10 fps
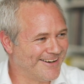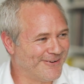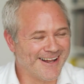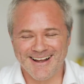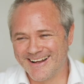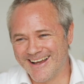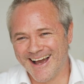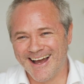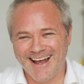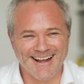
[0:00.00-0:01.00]

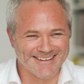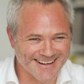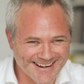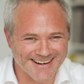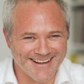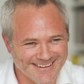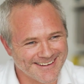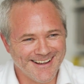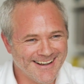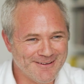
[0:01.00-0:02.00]
Yeah, exactly. Yes,
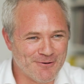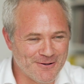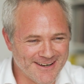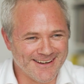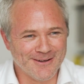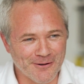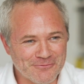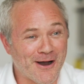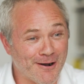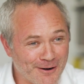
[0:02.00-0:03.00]

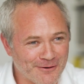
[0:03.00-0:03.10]
not far.